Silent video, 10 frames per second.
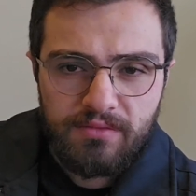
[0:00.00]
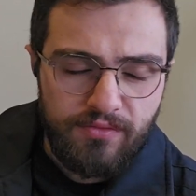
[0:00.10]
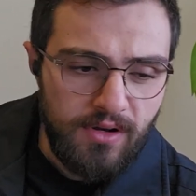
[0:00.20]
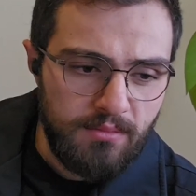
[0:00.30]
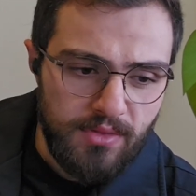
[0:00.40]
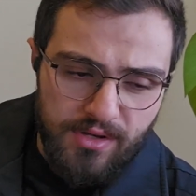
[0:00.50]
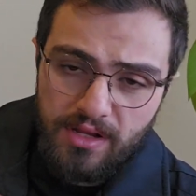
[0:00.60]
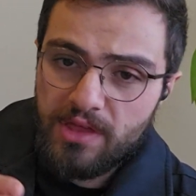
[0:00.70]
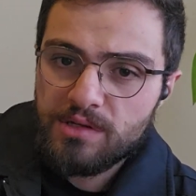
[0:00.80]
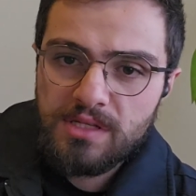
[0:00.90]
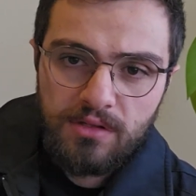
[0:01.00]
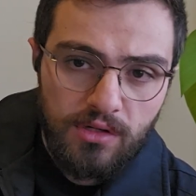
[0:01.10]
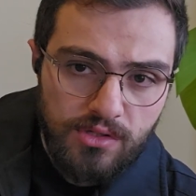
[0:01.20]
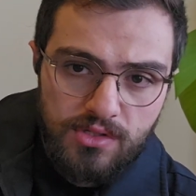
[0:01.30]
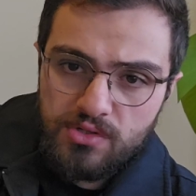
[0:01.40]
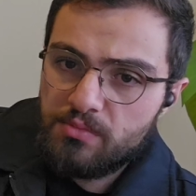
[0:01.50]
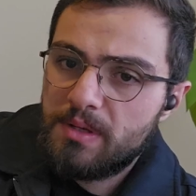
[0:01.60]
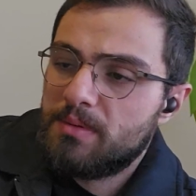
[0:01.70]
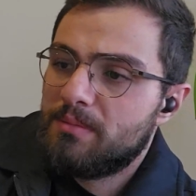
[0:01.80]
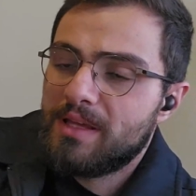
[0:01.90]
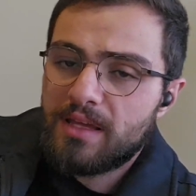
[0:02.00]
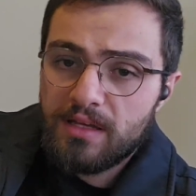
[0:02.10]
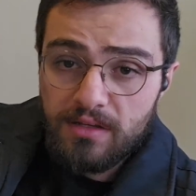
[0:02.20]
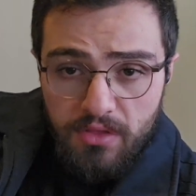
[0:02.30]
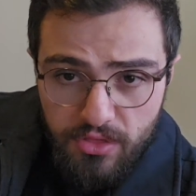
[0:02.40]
from $3,000 to people making